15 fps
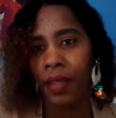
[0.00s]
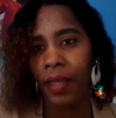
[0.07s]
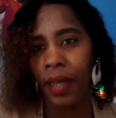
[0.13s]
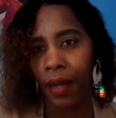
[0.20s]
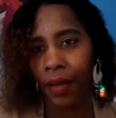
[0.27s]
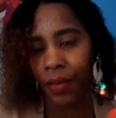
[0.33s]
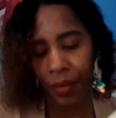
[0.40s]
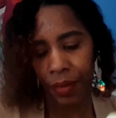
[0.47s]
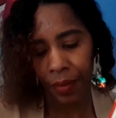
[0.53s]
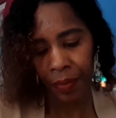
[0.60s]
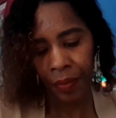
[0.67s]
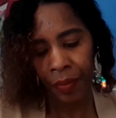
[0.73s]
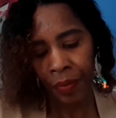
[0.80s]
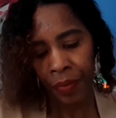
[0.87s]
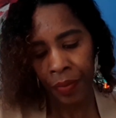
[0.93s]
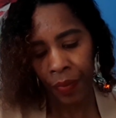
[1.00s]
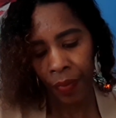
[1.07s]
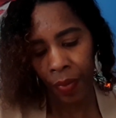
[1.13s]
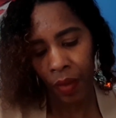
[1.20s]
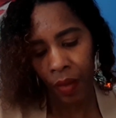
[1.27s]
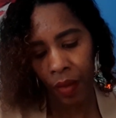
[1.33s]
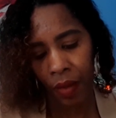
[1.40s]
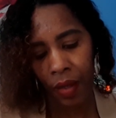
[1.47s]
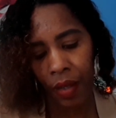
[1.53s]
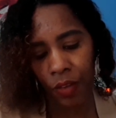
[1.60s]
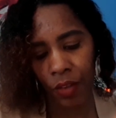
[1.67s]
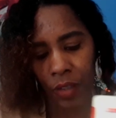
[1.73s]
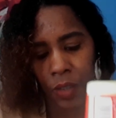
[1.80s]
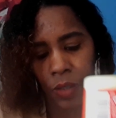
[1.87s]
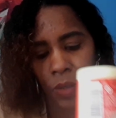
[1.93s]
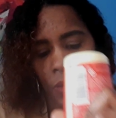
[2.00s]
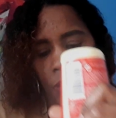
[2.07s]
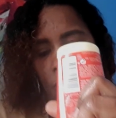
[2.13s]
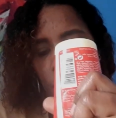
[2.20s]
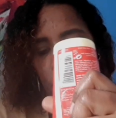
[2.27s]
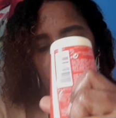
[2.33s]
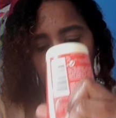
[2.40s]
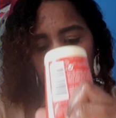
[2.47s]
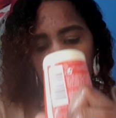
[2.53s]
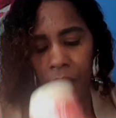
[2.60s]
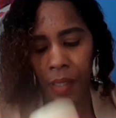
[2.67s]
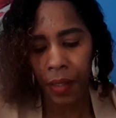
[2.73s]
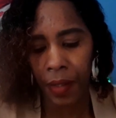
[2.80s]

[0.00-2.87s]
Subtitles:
down. And just use a bit.